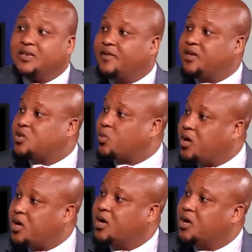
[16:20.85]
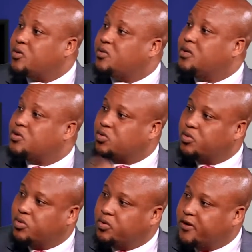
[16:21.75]
events where you need
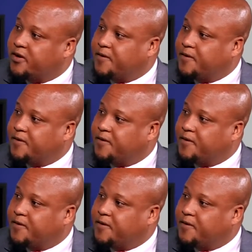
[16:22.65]
to